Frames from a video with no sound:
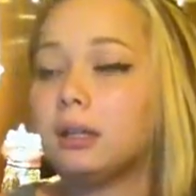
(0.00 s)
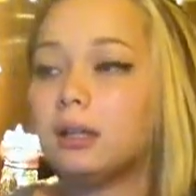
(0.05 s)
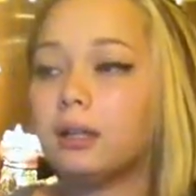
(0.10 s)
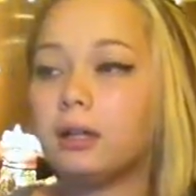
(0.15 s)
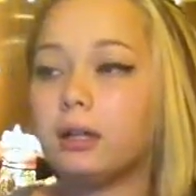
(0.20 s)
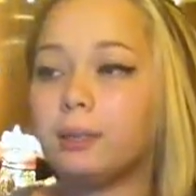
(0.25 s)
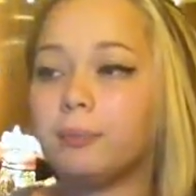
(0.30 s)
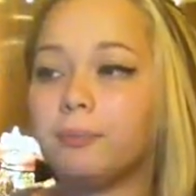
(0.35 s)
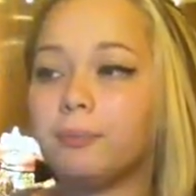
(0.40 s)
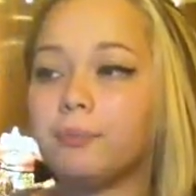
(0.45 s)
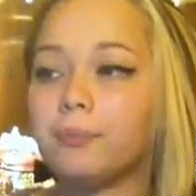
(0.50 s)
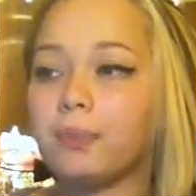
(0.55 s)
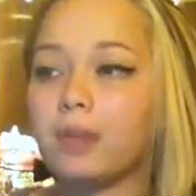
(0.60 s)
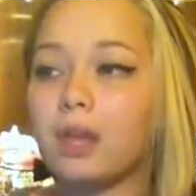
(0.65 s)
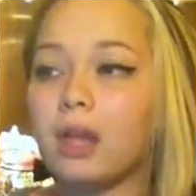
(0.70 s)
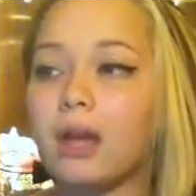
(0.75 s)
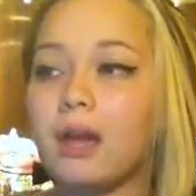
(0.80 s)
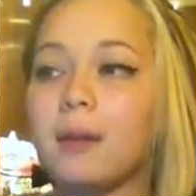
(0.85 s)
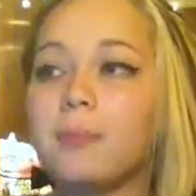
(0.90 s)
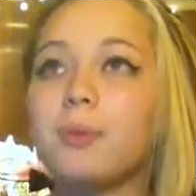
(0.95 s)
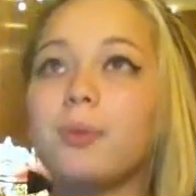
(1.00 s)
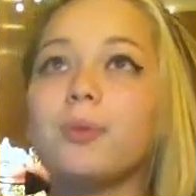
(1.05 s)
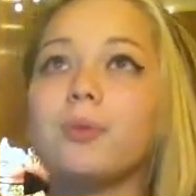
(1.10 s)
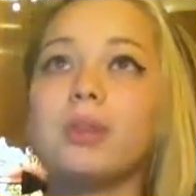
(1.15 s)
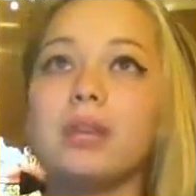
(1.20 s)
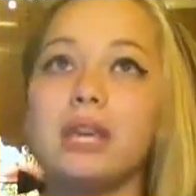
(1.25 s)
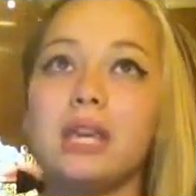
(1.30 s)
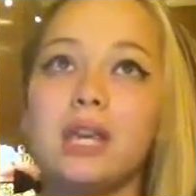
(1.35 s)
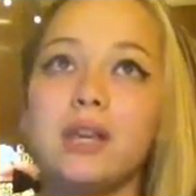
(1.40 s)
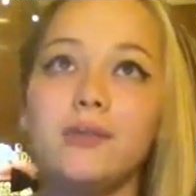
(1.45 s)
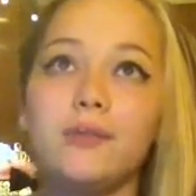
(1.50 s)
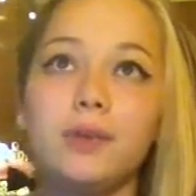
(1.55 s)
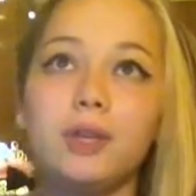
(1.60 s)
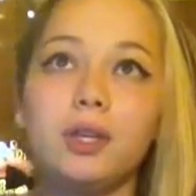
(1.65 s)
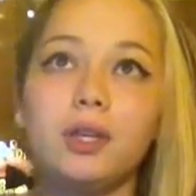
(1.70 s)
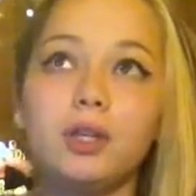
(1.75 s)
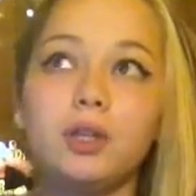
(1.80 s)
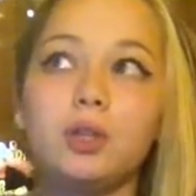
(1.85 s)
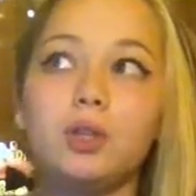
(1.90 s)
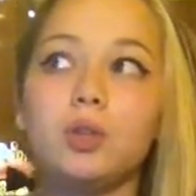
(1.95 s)
I
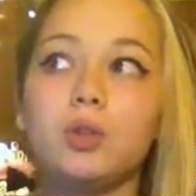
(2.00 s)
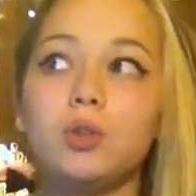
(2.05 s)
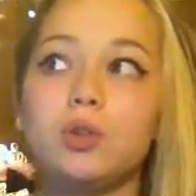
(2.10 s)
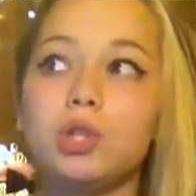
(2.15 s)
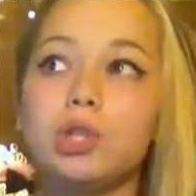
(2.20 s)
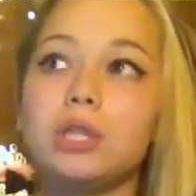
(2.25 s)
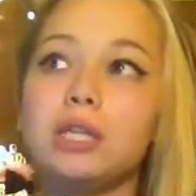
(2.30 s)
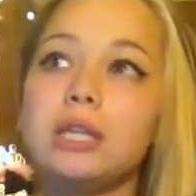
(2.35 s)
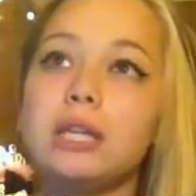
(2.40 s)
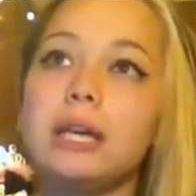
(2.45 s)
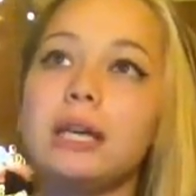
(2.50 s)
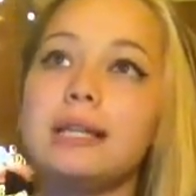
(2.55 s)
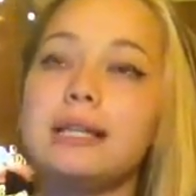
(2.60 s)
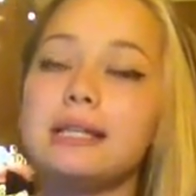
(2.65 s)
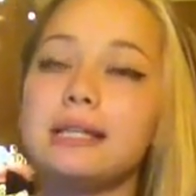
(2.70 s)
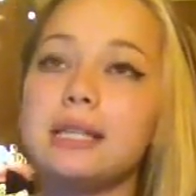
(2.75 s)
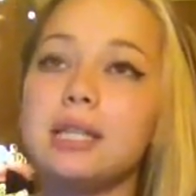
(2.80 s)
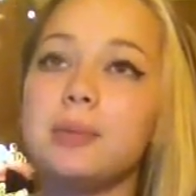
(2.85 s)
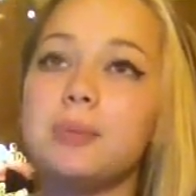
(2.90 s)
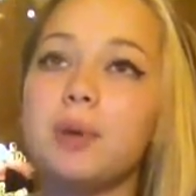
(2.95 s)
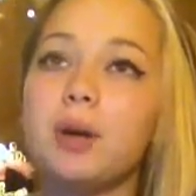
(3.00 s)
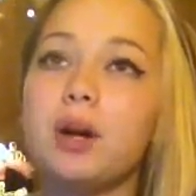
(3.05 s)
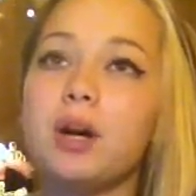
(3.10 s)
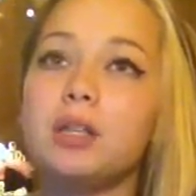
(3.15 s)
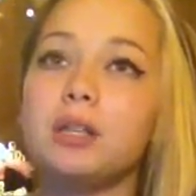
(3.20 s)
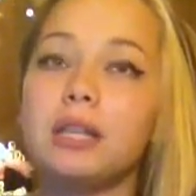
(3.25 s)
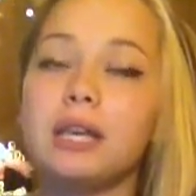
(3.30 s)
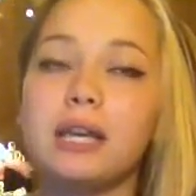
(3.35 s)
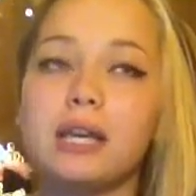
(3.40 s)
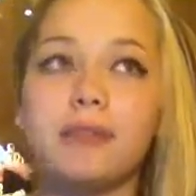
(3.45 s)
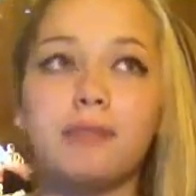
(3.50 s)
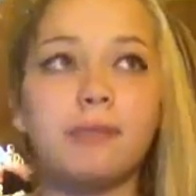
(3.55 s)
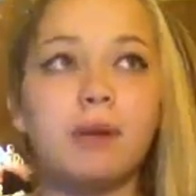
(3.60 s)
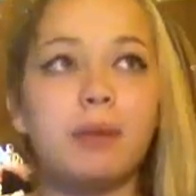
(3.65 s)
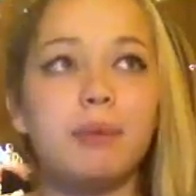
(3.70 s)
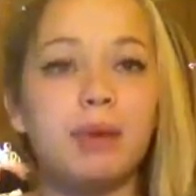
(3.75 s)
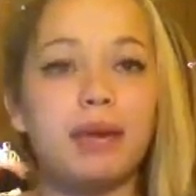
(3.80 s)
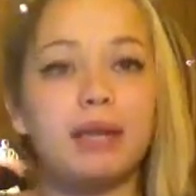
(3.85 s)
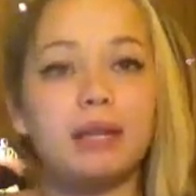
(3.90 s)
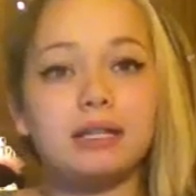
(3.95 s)
believe usually I sleep on, like, if
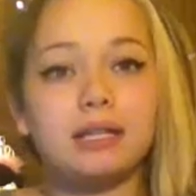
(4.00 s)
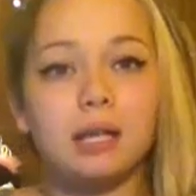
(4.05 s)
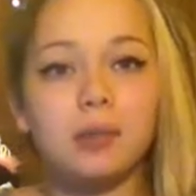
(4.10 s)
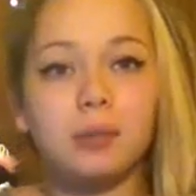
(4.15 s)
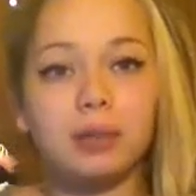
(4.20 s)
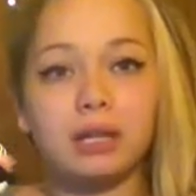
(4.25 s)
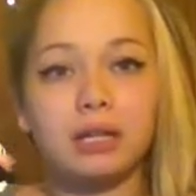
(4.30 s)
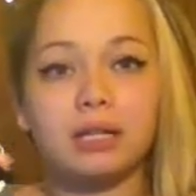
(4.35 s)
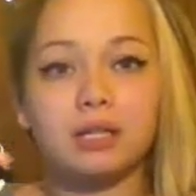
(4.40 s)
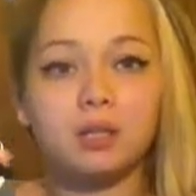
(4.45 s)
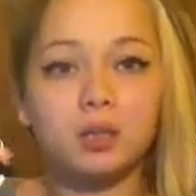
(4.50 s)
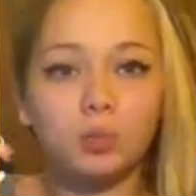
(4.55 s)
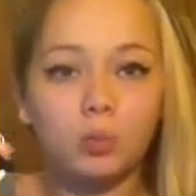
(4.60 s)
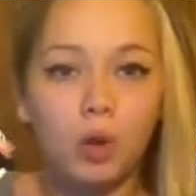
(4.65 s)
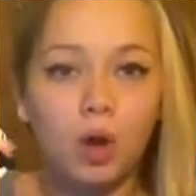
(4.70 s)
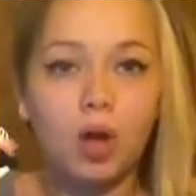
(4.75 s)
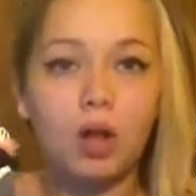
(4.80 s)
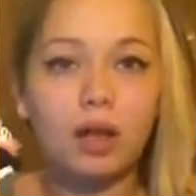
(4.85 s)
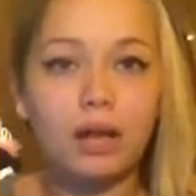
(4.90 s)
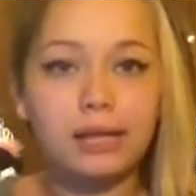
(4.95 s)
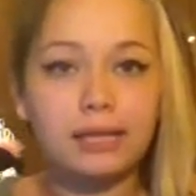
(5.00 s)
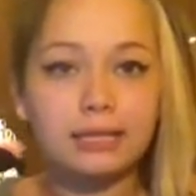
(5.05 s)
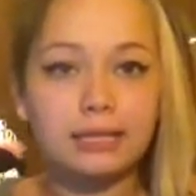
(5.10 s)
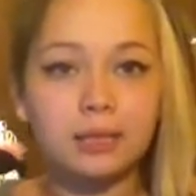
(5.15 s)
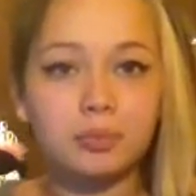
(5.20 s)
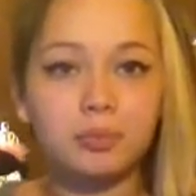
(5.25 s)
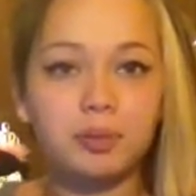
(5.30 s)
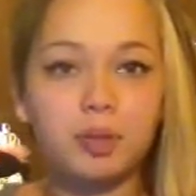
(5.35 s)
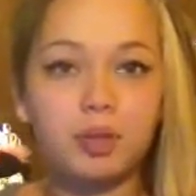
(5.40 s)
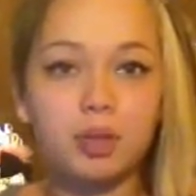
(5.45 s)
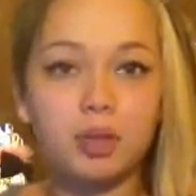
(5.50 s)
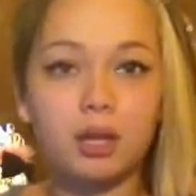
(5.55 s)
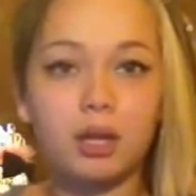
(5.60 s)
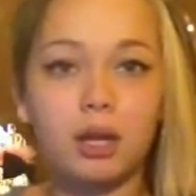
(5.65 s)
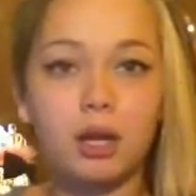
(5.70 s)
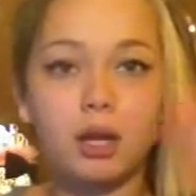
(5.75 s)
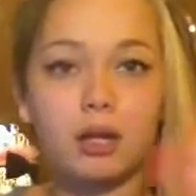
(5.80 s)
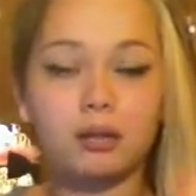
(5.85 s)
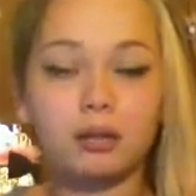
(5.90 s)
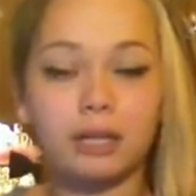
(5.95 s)
my bed is up against the wall, I sleep on
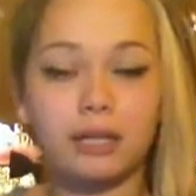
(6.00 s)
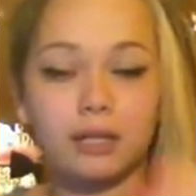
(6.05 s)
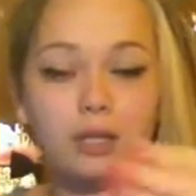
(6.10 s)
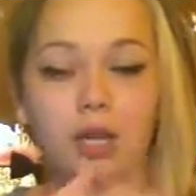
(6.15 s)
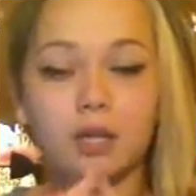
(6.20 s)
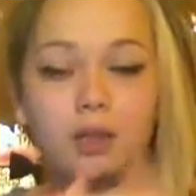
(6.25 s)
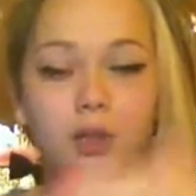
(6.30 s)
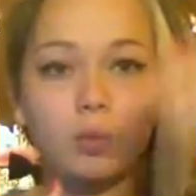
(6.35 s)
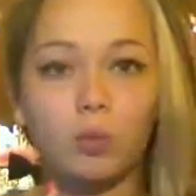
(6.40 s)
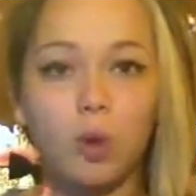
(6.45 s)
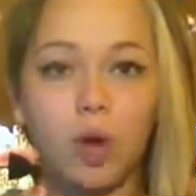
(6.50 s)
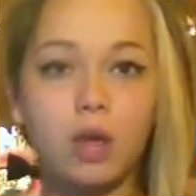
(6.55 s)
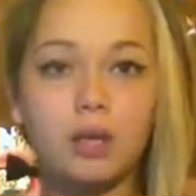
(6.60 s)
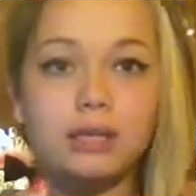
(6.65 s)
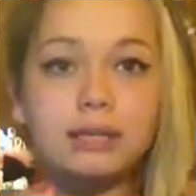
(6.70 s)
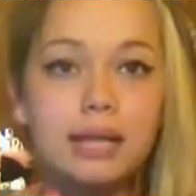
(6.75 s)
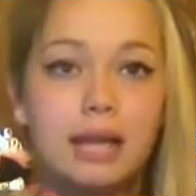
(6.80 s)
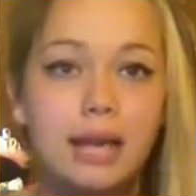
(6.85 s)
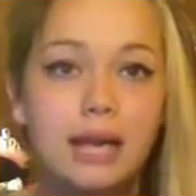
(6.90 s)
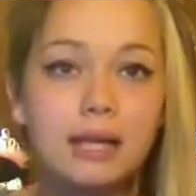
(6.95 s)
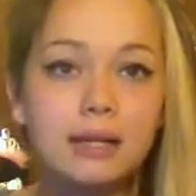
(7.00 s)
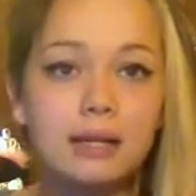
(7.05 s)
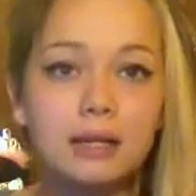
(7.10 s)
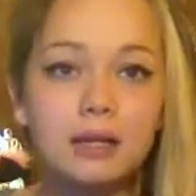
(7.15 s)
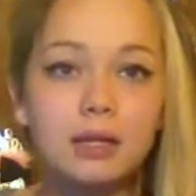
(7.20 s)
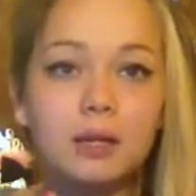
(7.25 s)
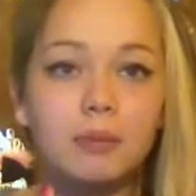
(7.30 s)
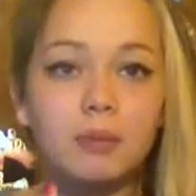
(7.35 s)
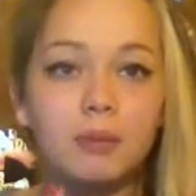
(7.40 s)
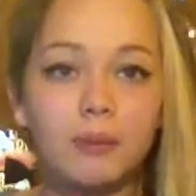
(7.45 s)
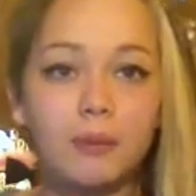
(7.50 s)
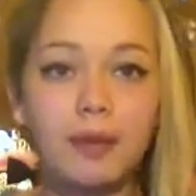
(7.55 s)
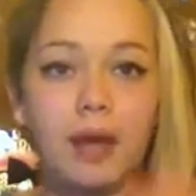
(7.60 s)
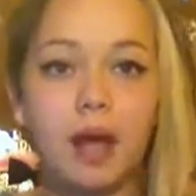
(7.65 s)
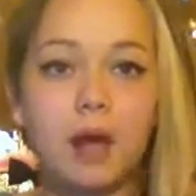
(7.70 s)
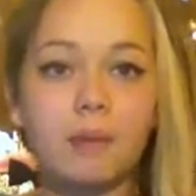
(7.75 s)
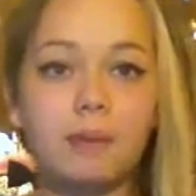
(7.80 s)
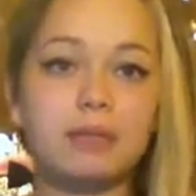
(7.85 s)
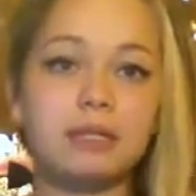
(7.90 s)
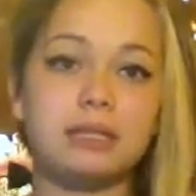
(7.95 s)
not the wall side, but the
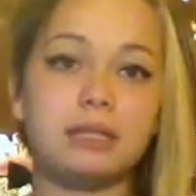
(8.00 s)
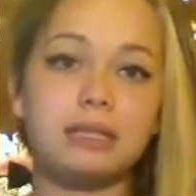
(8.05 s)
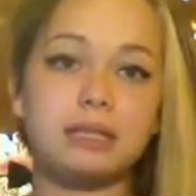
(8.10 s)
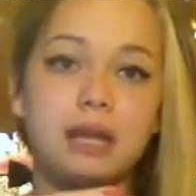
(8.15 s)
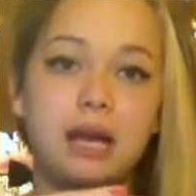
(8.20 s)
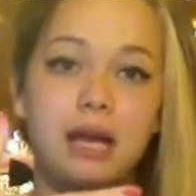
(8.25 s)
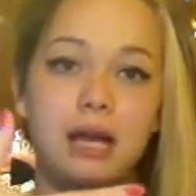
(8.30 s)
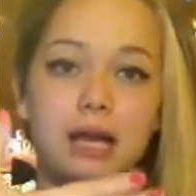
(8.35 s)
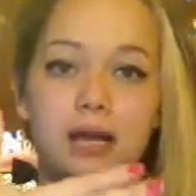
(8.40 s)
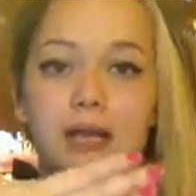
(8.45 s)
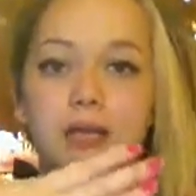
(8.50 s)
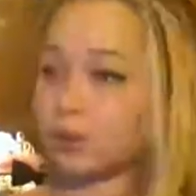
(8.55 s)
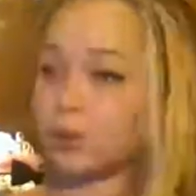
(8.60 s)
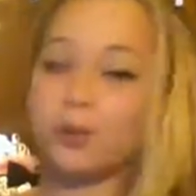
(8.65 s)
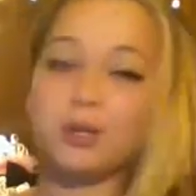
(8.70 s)
opposite side.